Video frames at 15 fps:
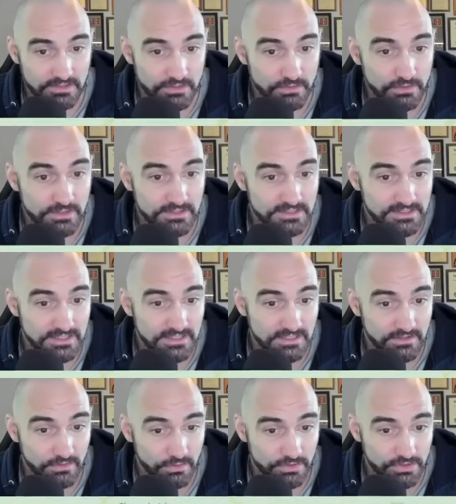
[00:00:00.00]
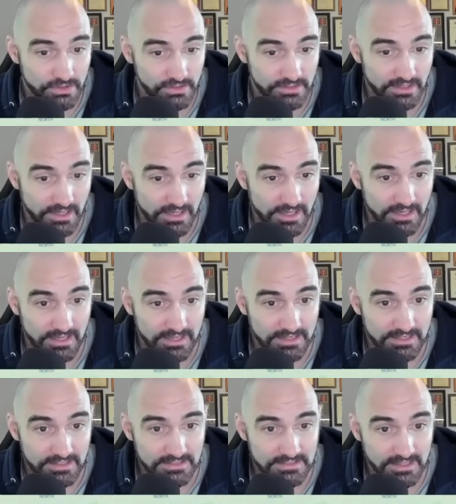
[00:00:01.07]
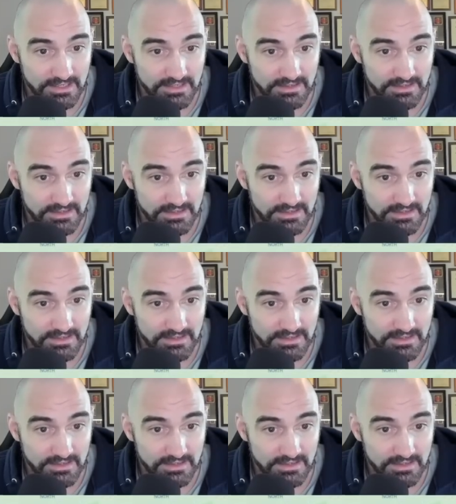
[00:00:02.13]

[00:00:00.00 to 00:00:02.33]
You can see, crucially, it is